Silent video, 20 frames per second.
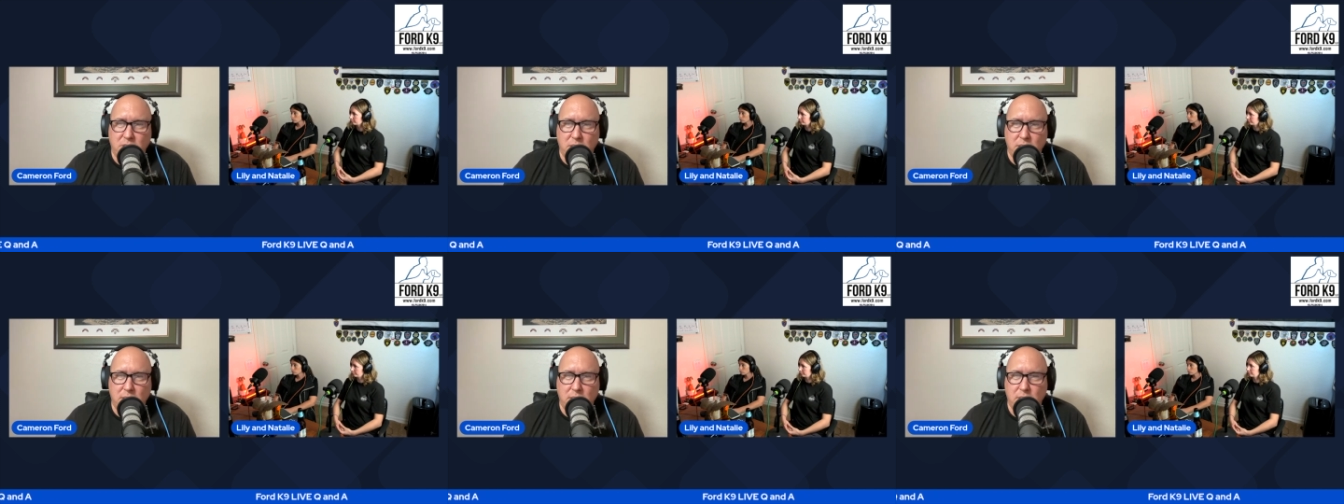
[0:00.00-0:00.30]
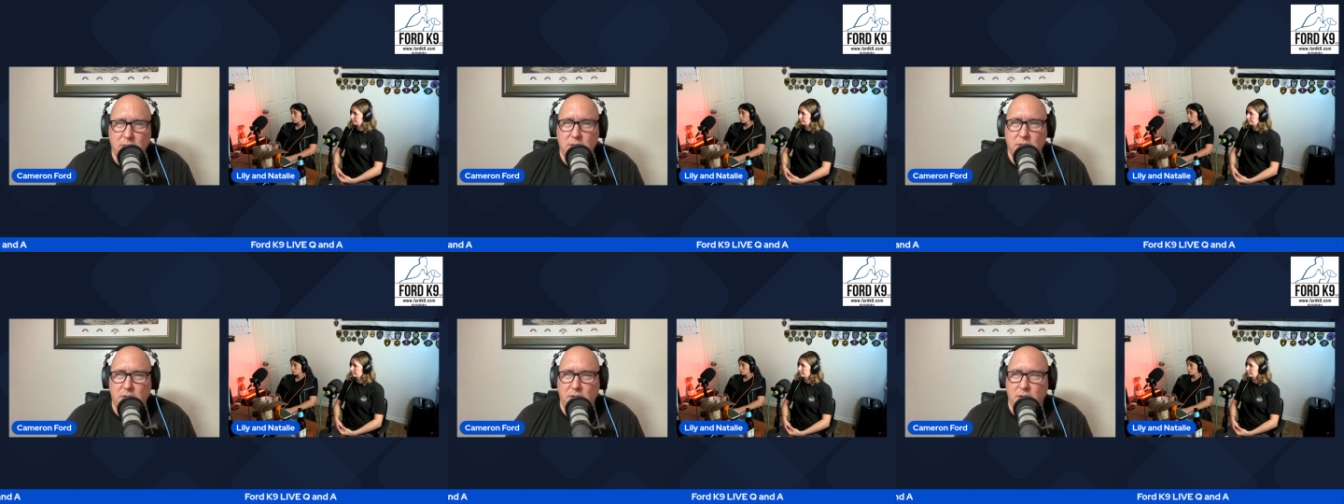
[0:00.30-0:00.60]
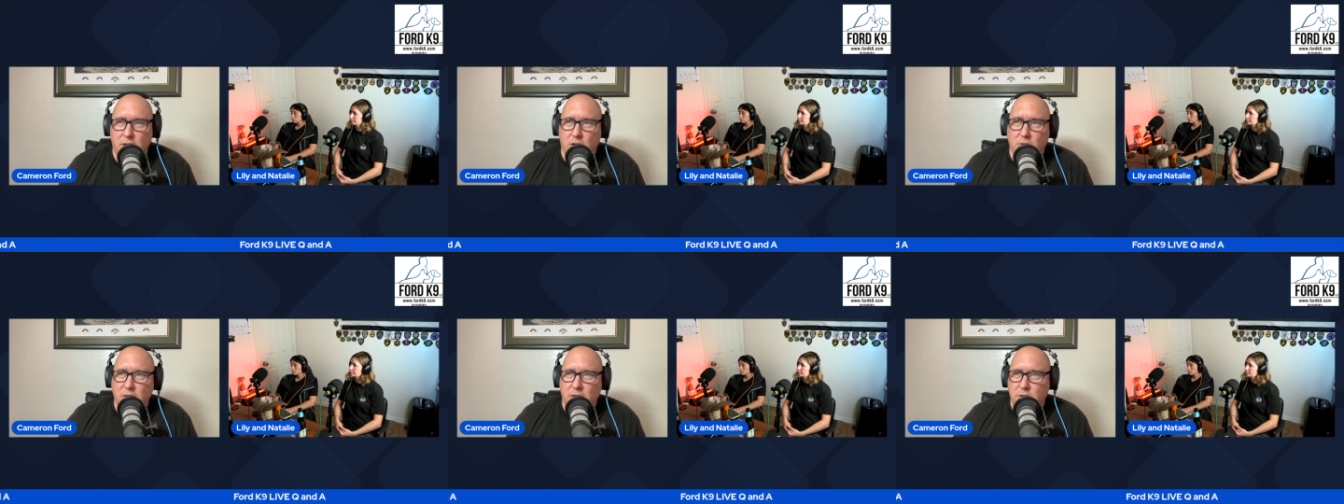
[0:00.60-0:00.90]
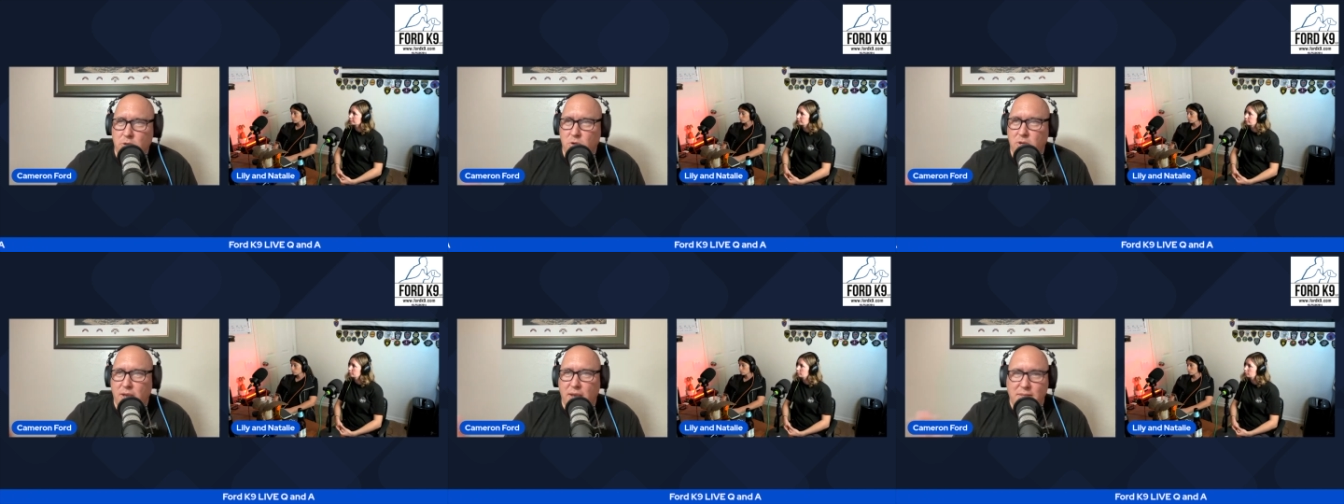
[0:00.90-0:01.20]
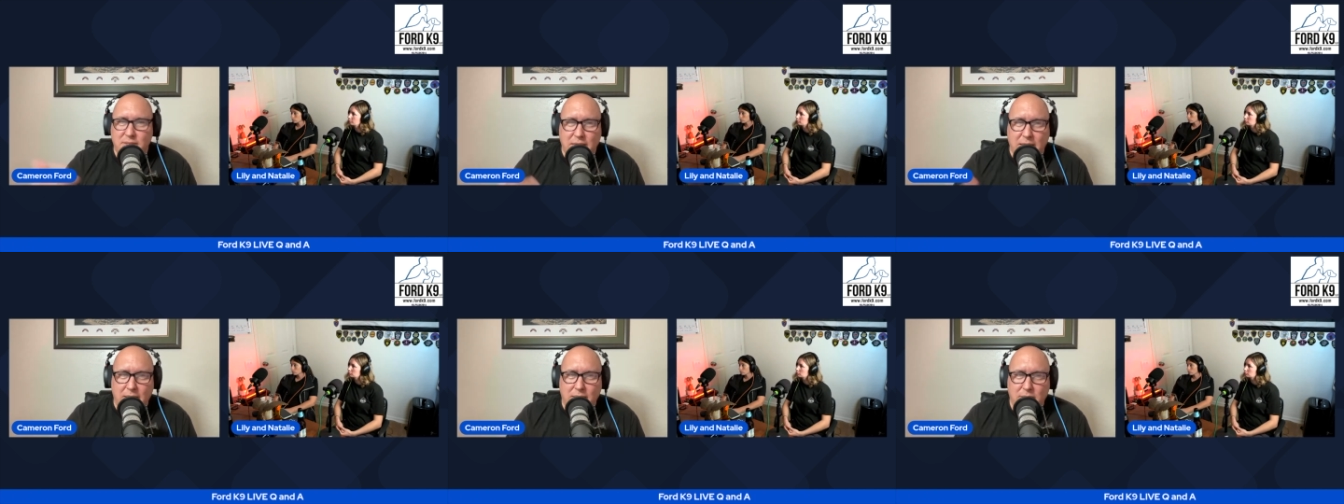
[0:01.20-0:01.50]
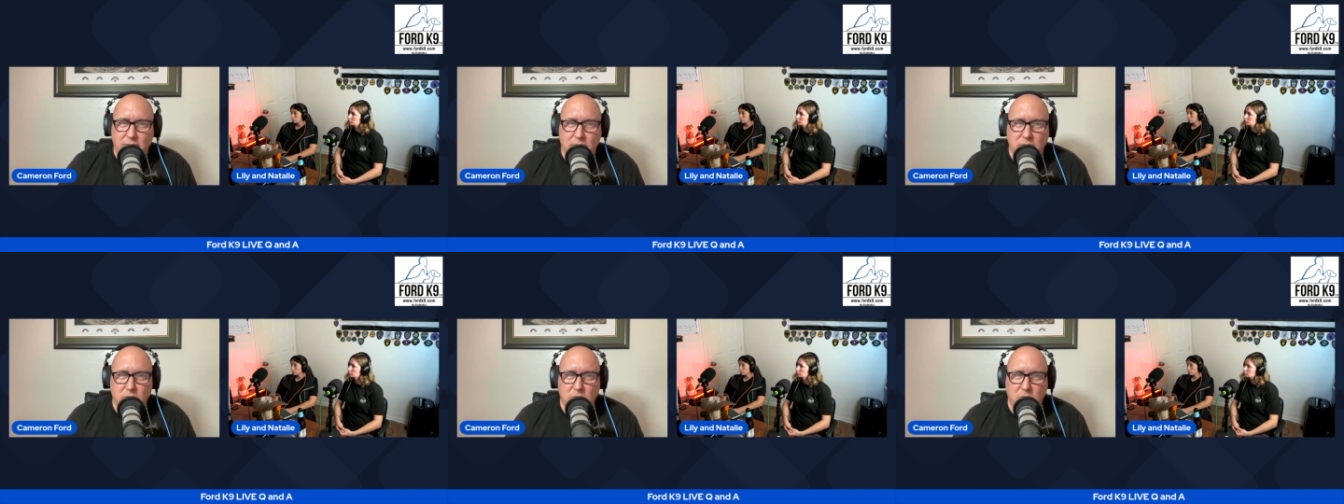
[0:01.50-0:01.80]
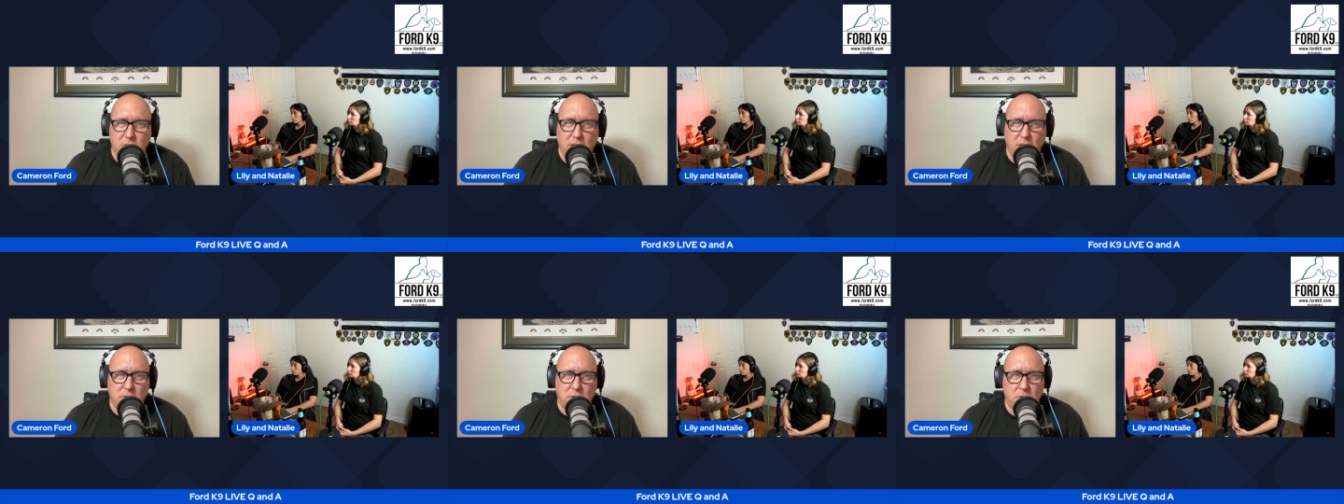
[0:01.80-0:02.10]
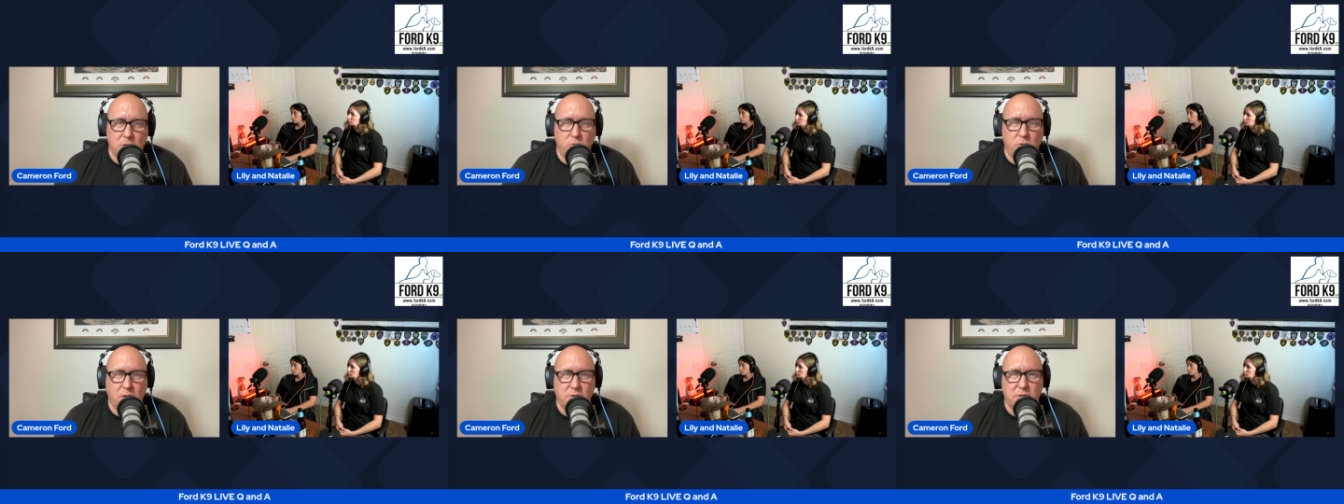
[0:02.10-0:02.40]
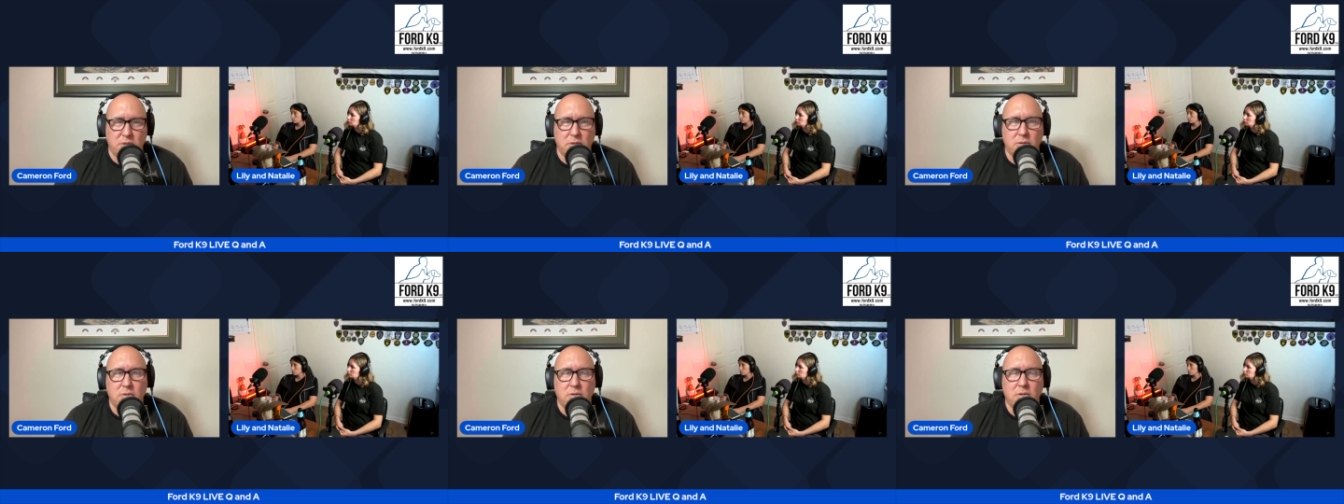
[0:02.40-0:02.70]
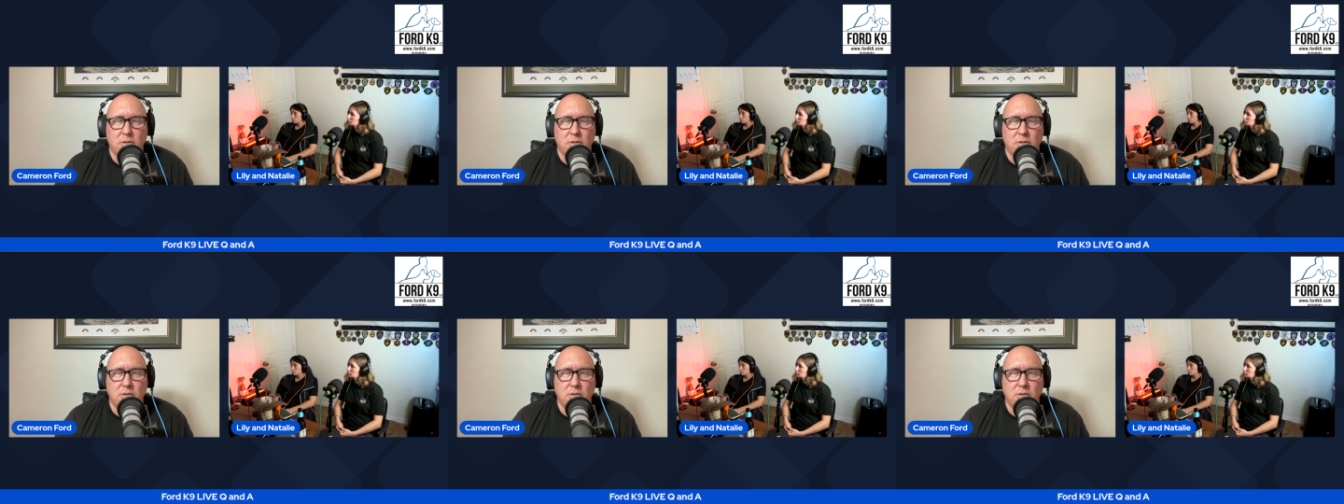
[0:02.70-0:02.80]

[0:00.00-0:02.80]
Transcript: and I'll let you guys add anything to that you want to.